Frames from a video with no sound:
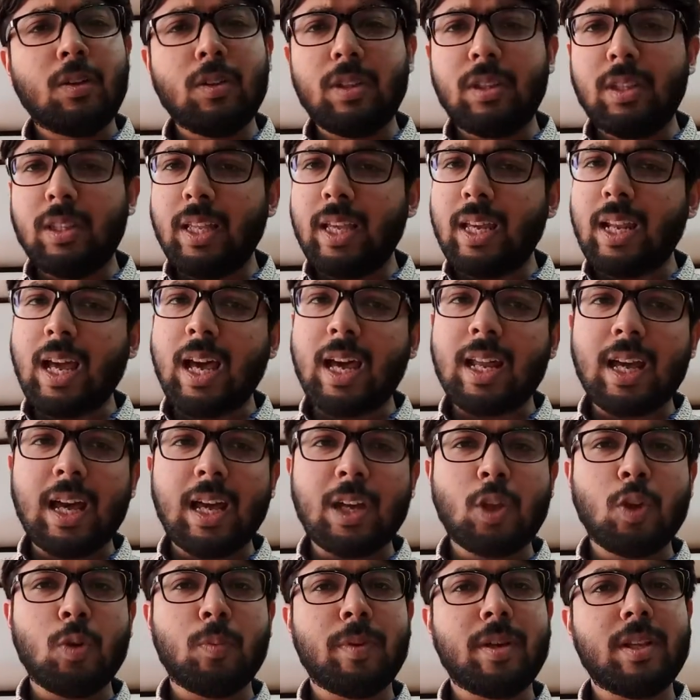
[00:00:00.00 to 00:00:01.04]
There are
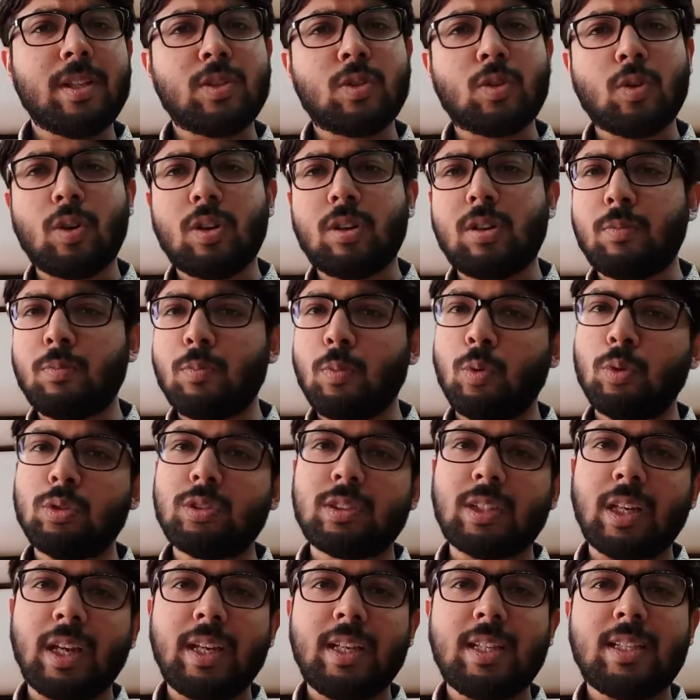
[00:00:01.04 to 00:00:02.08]
arguments on both
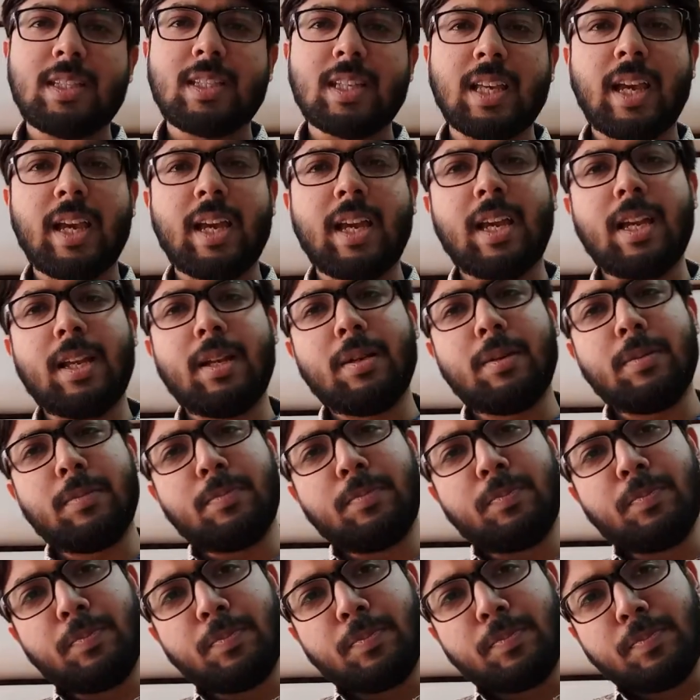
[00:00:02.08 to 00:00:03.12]
sides
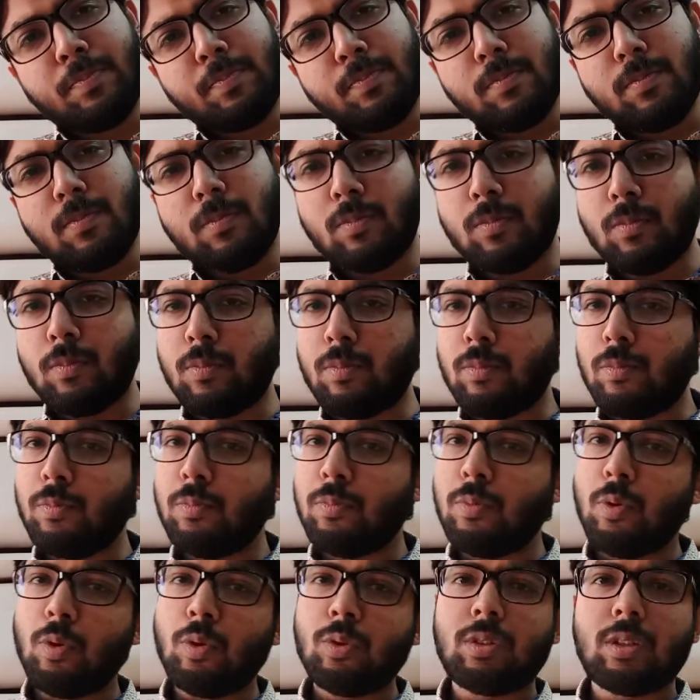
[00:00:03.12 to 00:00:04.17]
and
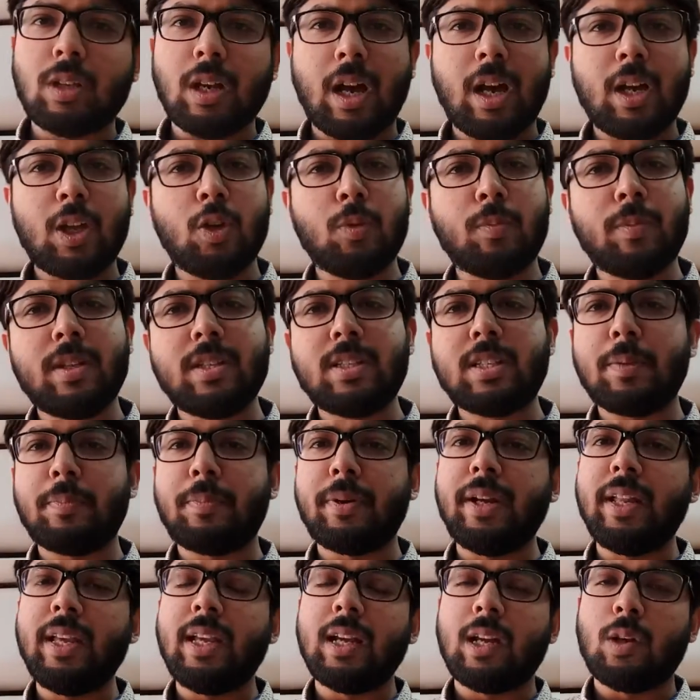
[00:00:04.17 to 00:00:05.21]
both arguments are
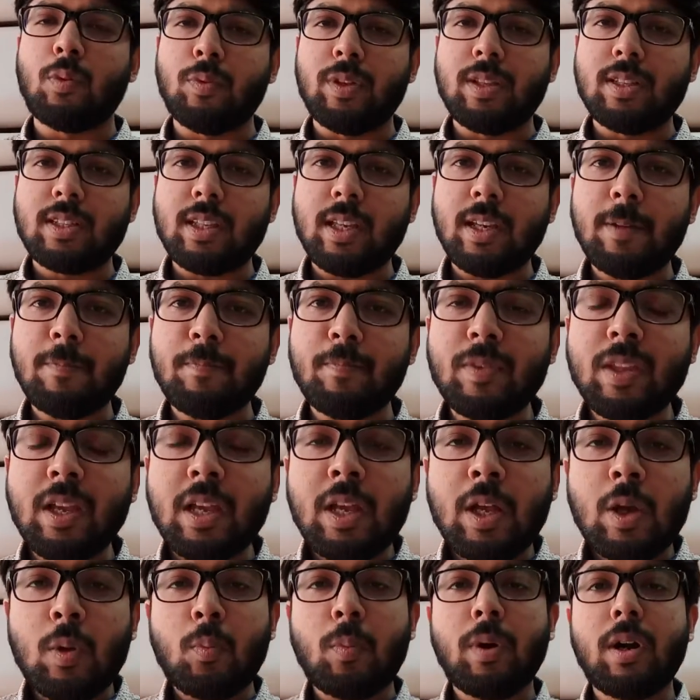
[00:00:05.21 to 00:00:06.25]
pretty convincing.
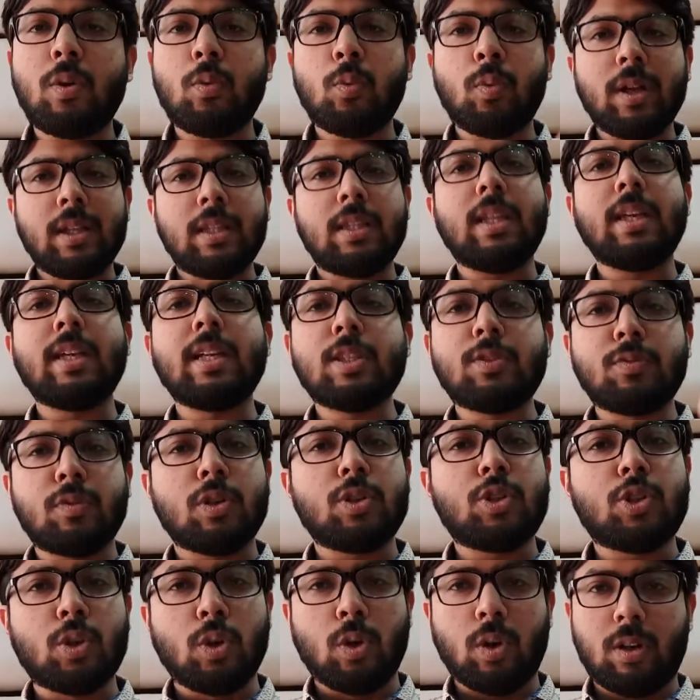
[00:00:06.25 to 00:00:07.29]
But one thing is
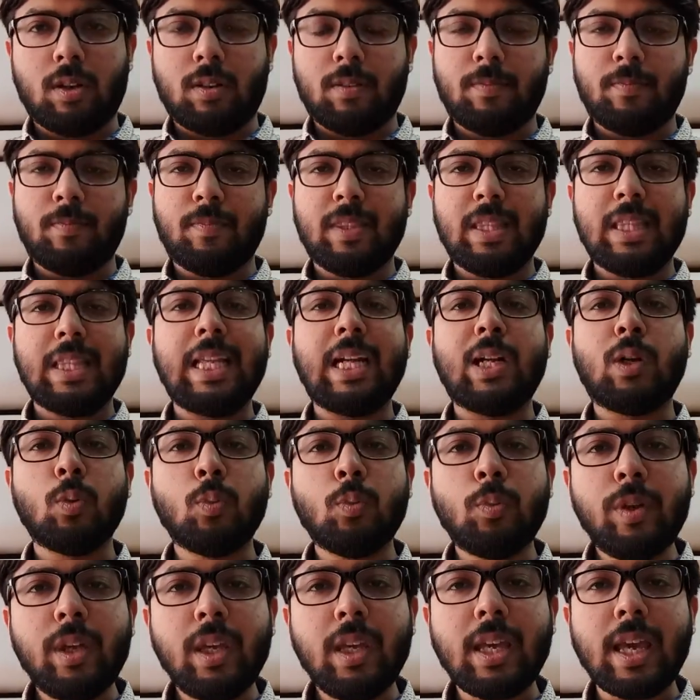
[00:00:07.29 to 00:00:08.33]
for sure, that
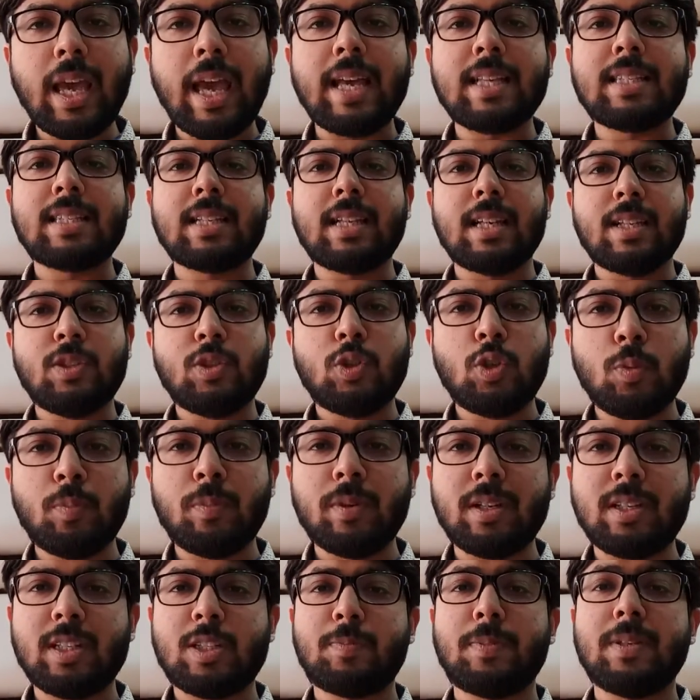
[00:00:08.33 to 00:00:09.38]
we as
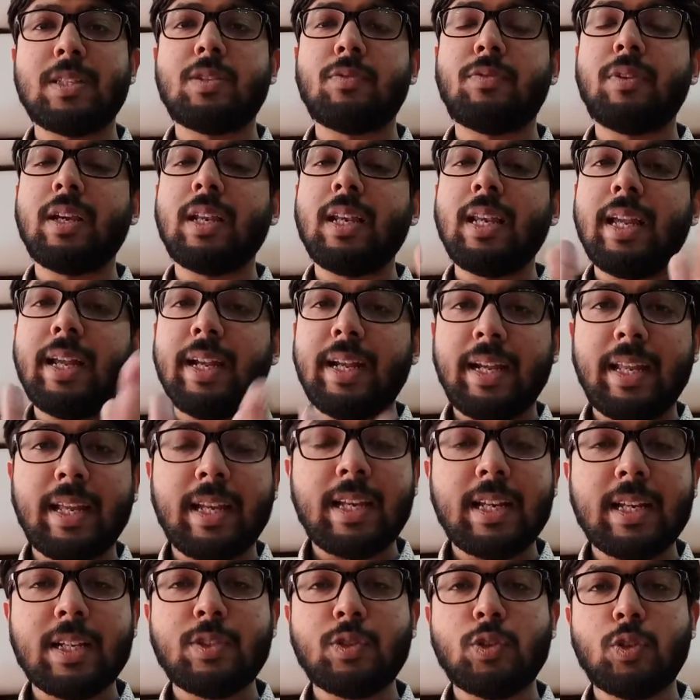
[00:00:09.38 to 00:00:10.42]
consumers, specifically
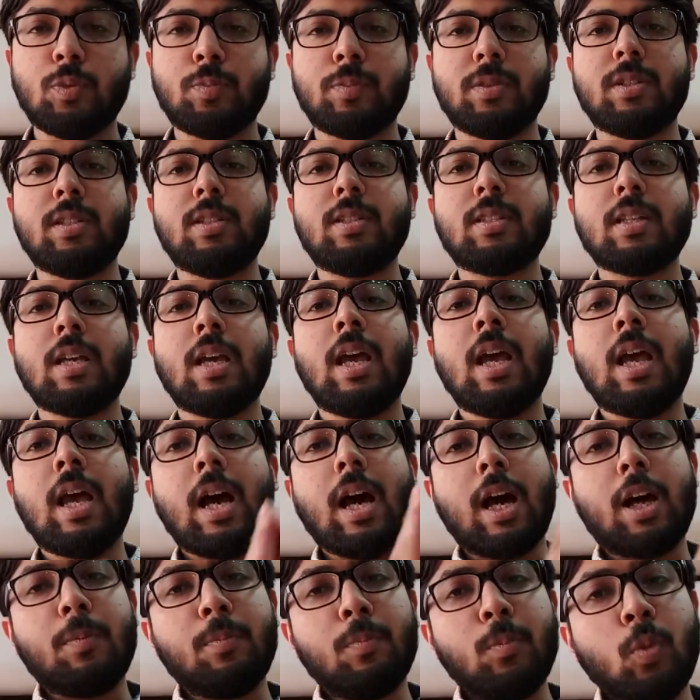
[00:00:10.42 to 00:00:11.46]
Indian consumers,
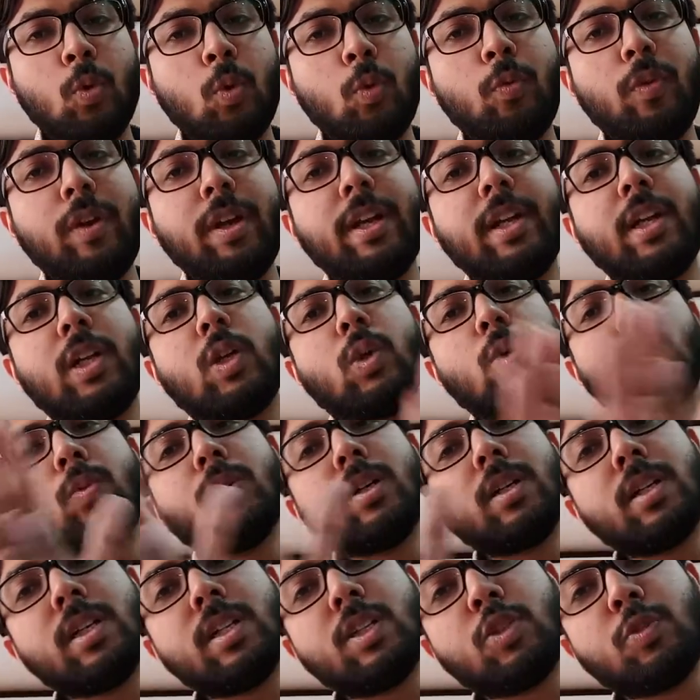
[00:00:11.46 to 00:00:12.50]
are moving
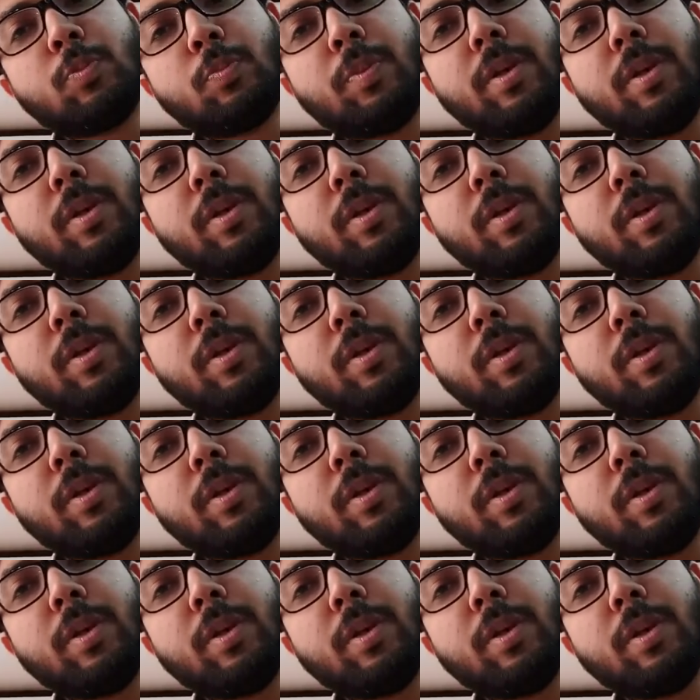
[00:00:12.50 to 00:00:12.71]
towards